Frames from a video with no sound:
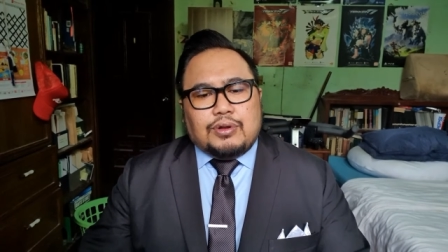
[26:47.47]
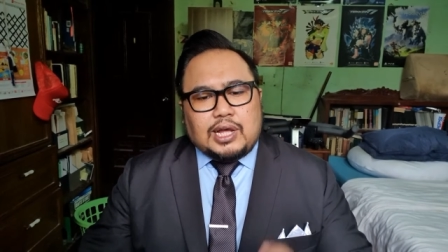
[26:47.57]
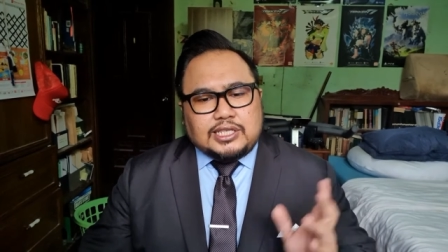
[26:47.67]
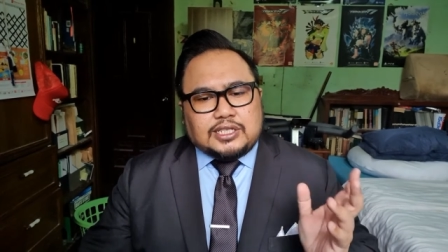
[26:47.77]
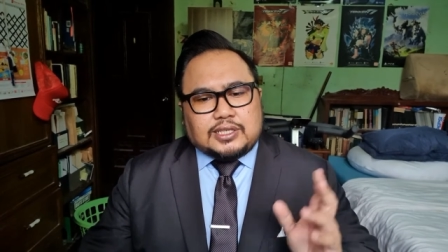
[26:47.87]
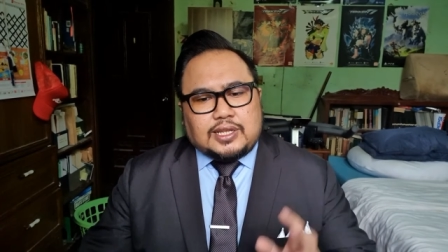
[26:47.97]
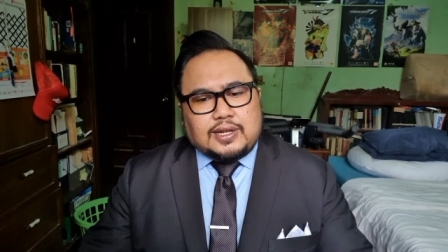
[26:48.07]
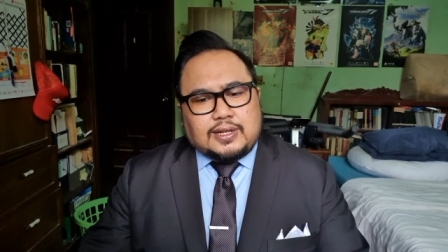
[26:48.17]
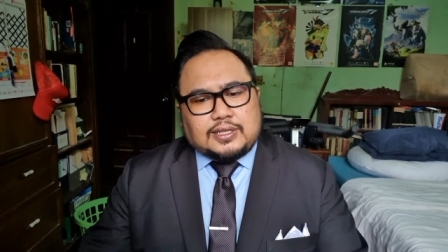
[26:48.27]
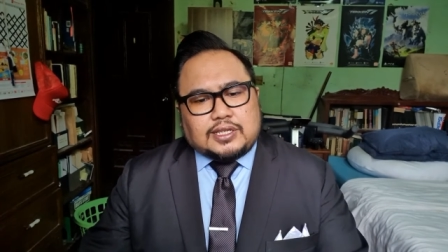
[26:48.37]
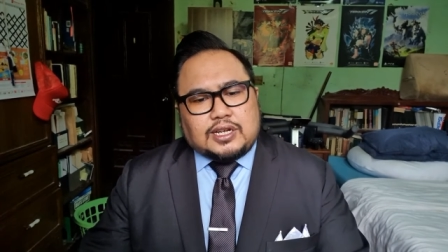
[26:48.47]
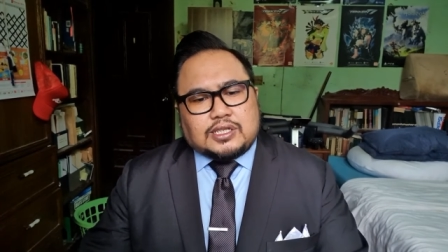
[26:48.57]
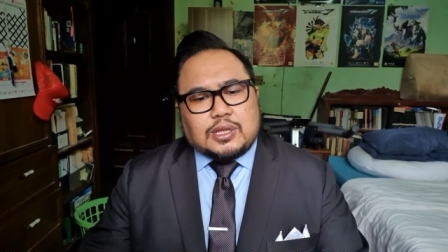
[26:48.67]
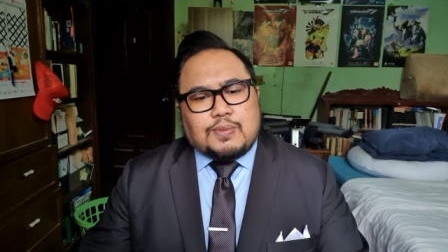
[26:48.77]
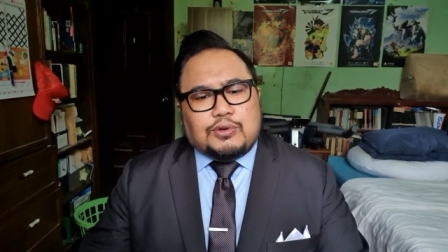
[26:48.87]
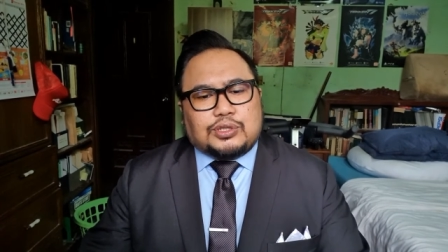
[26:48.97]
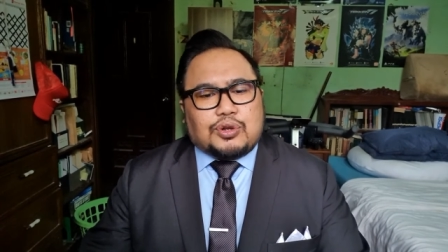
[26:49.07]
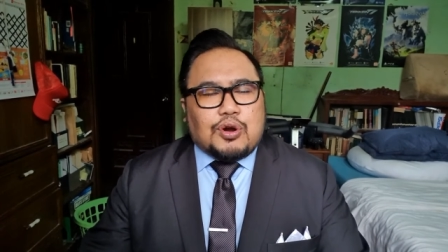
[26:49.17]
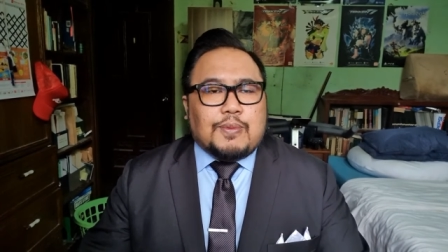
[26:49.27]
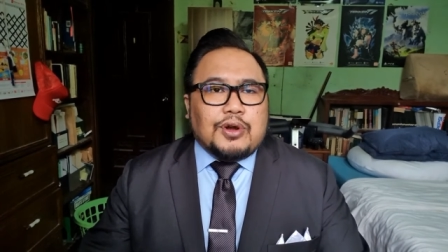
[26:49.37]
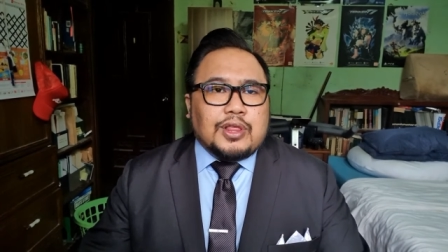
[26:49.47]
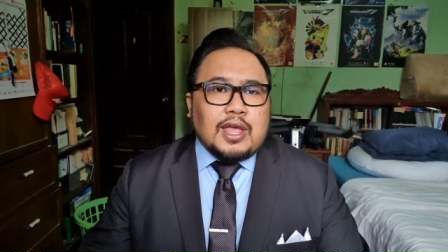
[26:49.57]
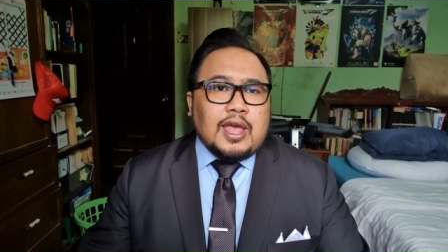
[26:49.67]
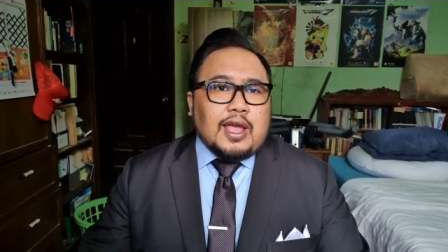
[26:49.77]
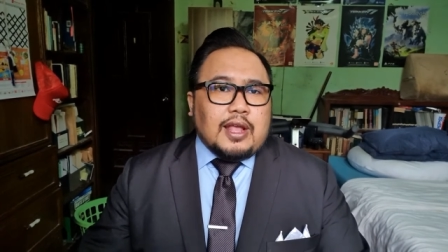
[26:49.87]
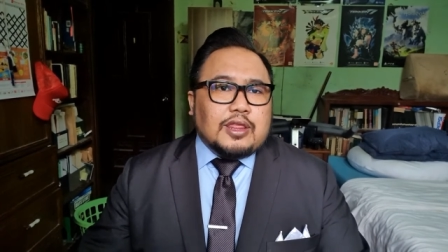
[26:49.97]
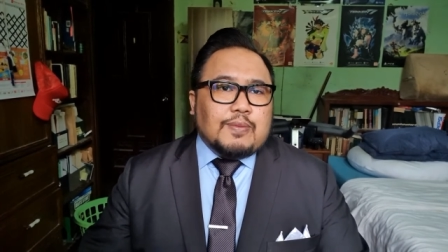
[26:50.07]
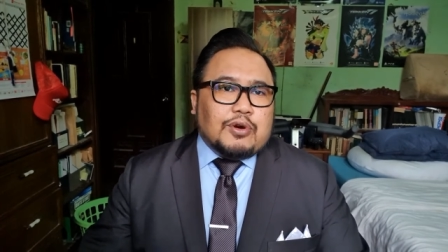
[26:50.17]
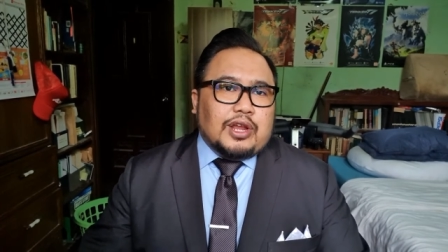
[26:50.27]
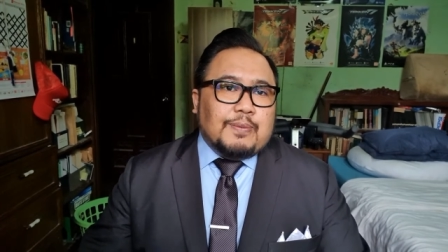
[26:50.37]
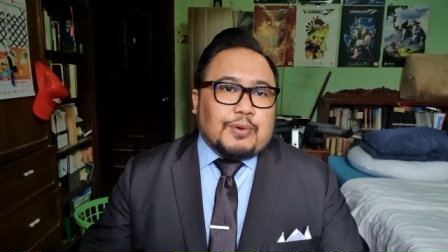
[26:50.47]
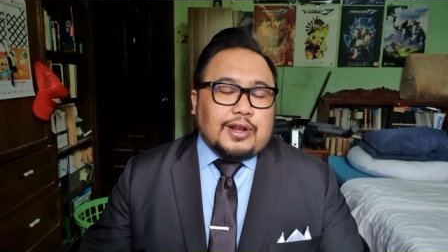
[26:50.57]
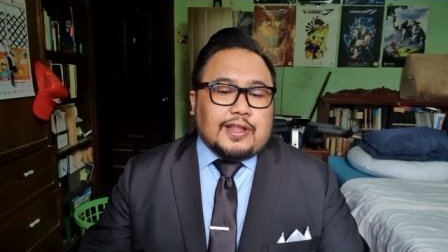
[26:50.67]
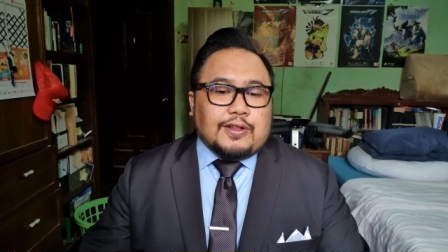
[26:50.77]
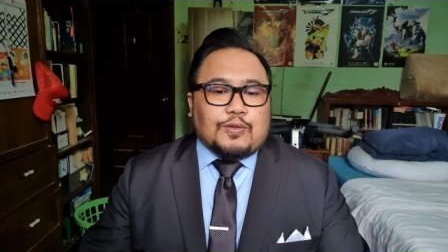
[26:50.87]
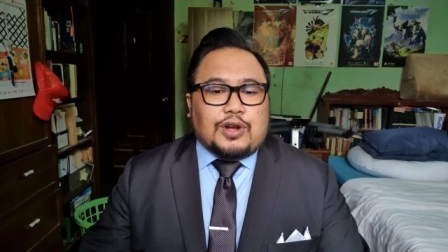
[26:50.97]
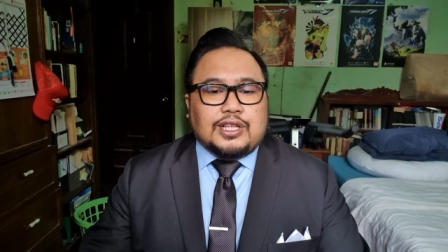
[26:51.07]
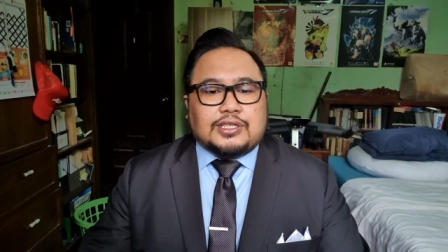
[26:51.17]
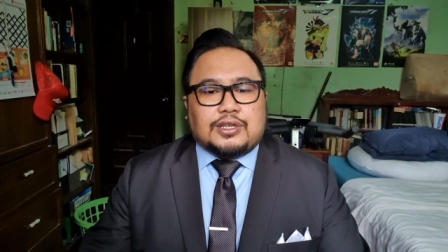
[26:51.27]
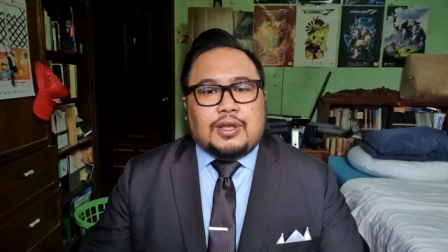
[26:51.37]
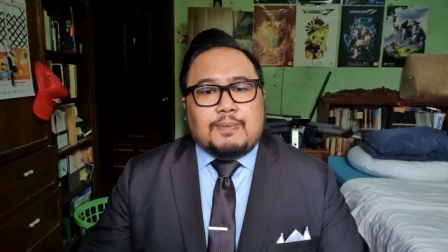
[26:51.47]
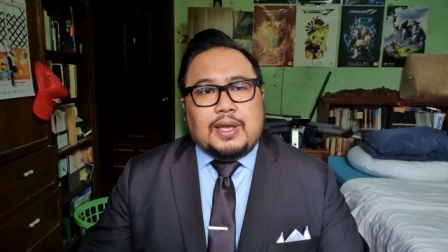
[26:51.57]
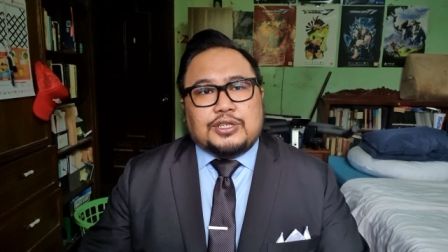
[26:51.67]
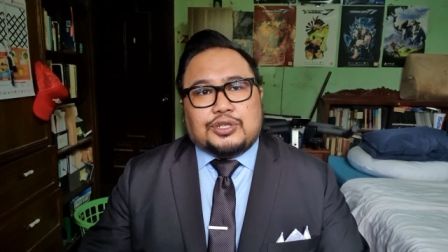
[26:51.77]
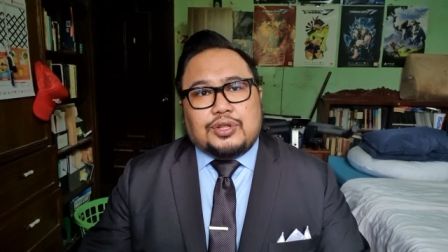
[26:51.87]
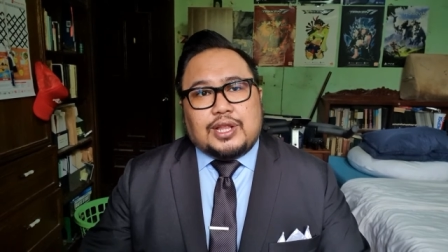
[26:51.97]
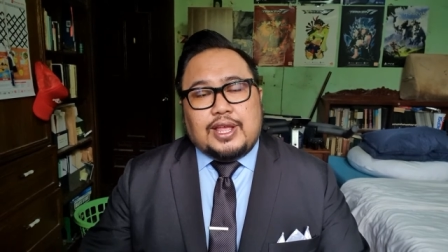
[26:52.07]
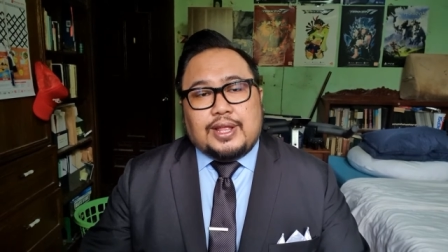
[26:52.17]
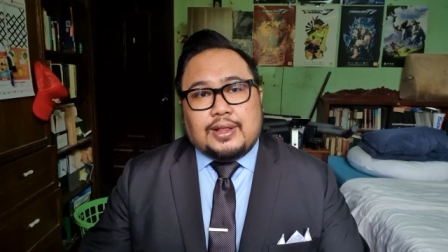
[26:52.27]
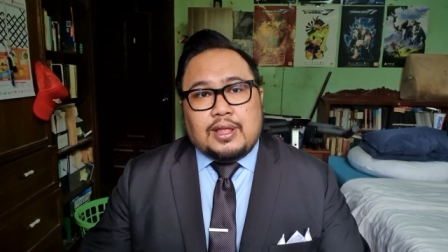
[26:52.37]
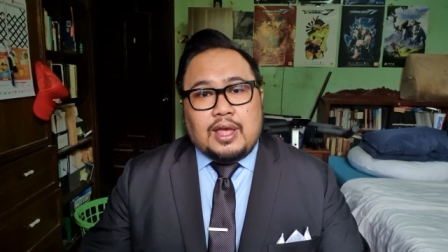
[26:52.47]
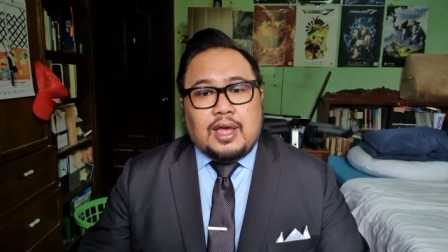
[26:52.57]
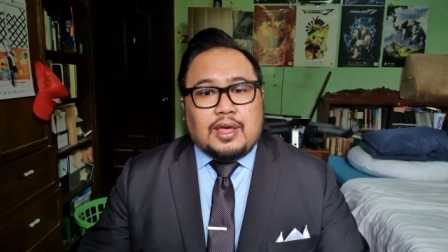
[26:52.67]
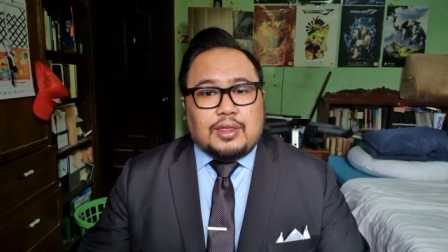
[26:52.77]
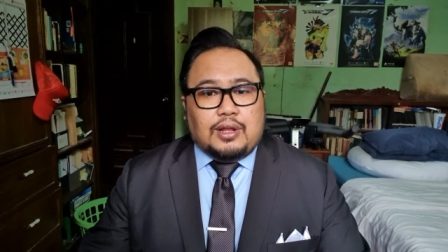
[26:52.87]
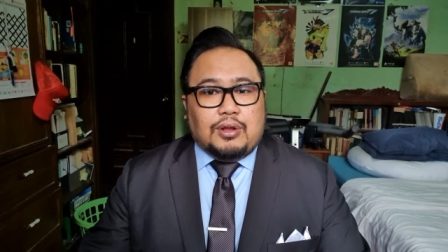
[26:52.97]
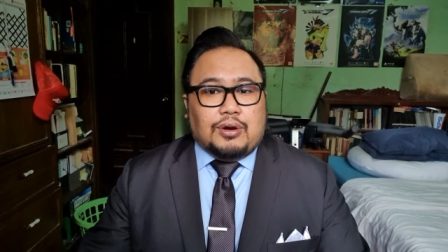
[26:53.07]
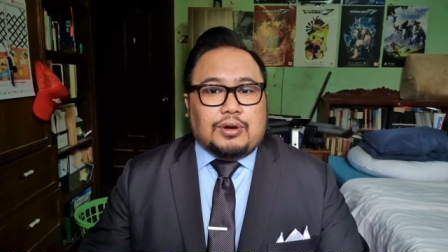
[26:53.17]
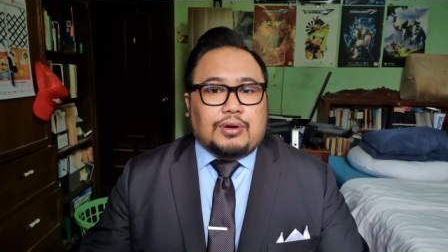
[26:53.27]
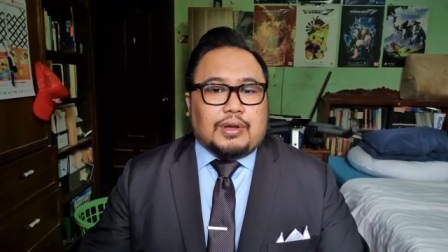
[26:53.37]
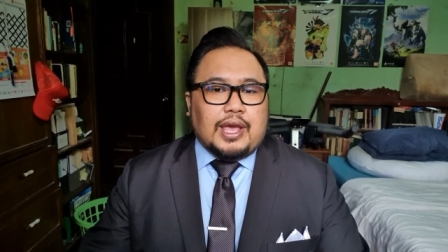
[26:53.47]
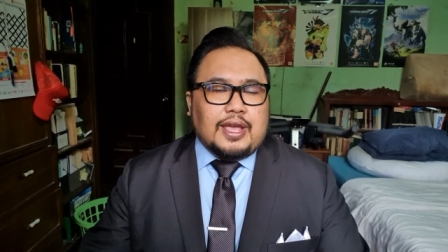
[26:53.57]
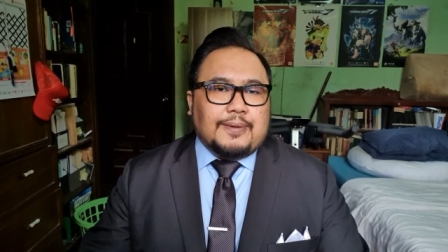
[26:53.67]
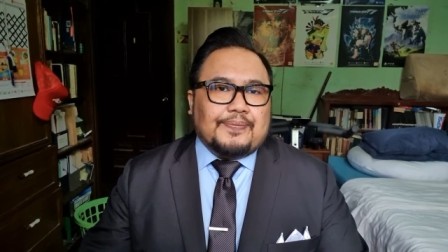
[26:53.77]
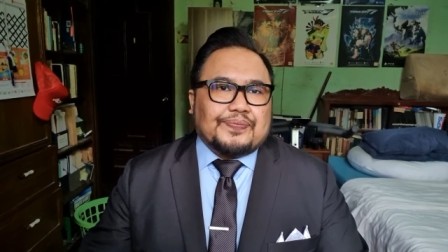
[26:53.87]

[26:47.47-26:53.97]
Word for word: No, I just discussed the most common and the more important ones mentioned in the law. Okay.